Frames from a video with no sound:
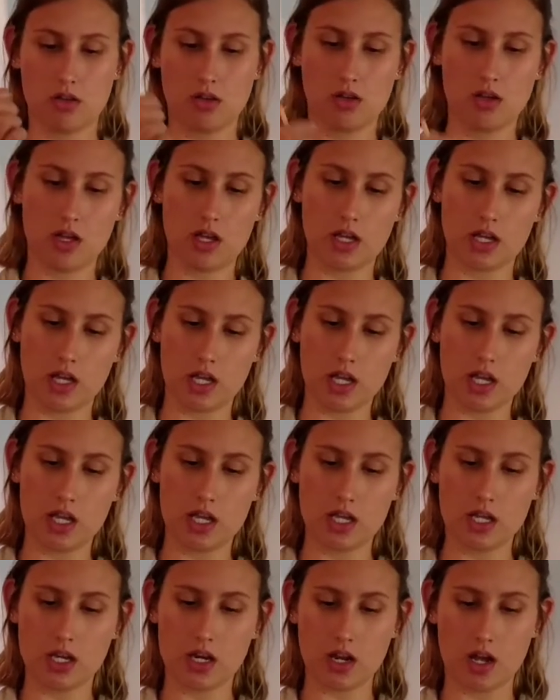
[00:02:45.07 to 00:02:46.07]
it
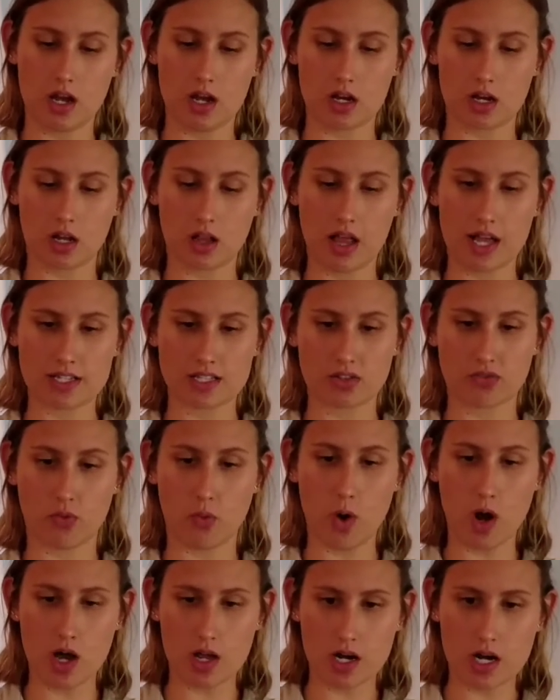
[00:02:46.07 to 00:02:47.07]
in a glass of
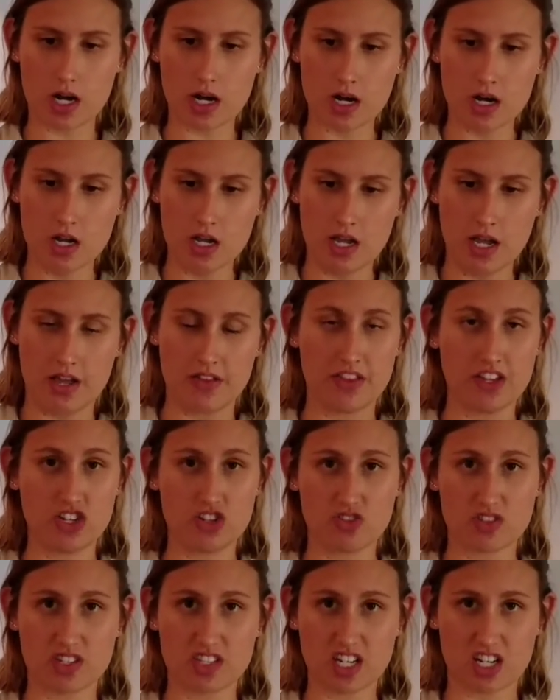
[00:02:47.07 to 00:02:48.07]
water and then you
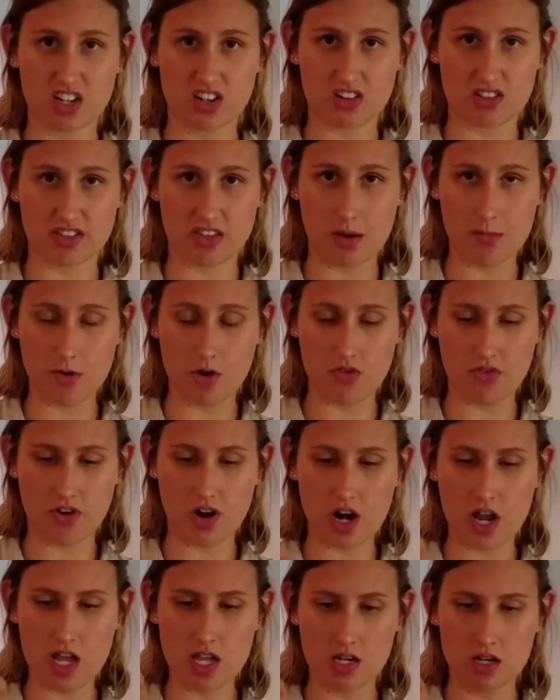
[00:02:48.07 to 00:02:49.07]
stick your thumb over
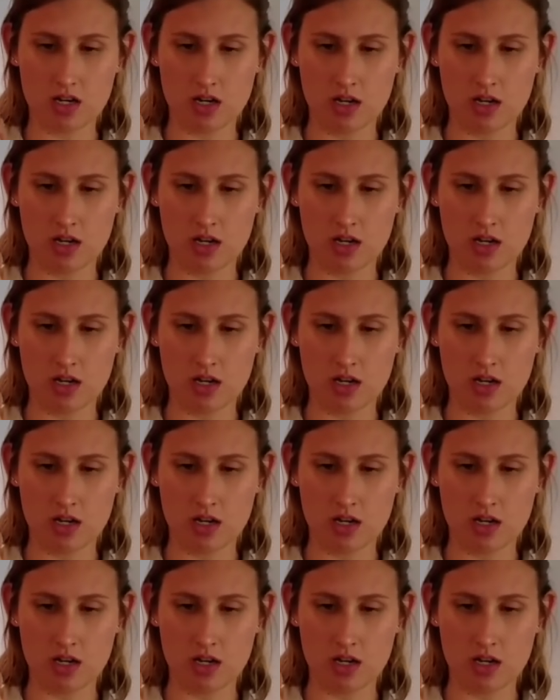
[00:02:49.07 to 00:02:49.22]
it,